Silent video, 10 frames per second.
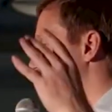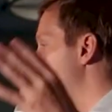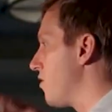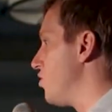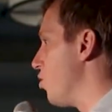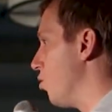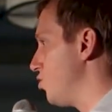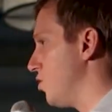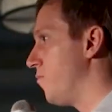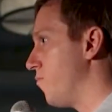death of a
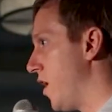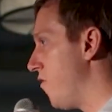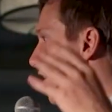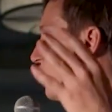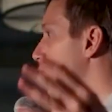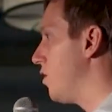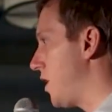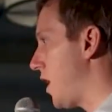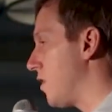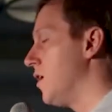soldier, victory or
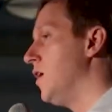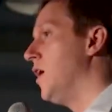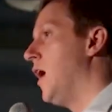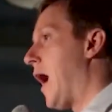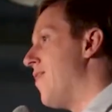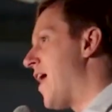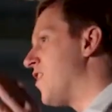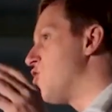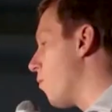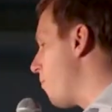death, and
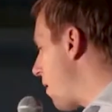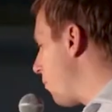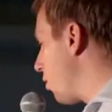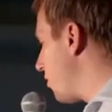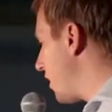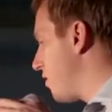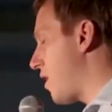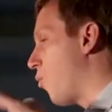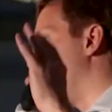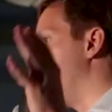that to remember
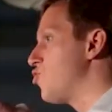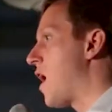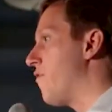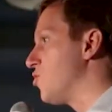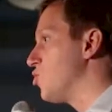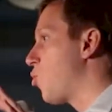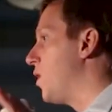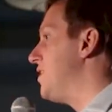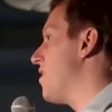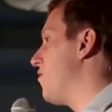that William Travis was
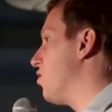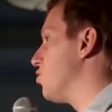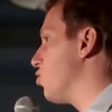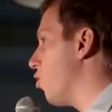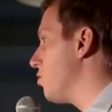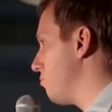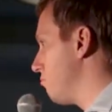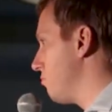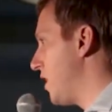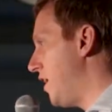27 years old,
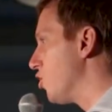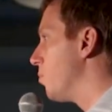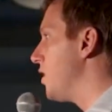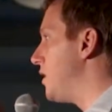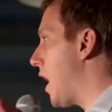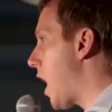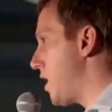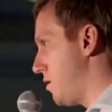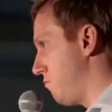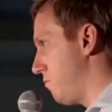and he ultimately
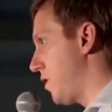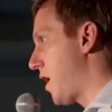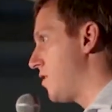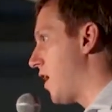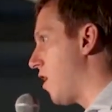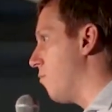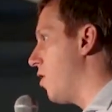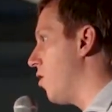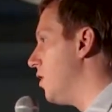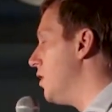died at the
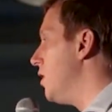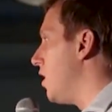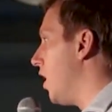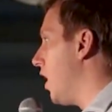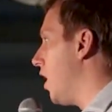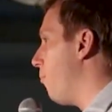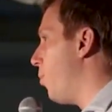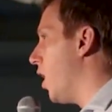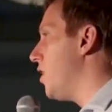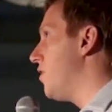Alamo,
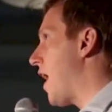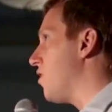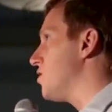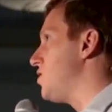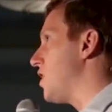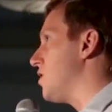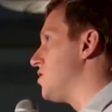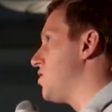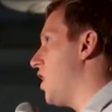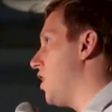but that set
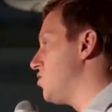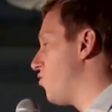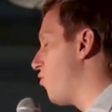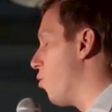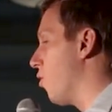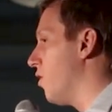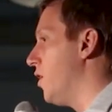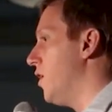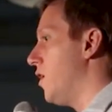the stage for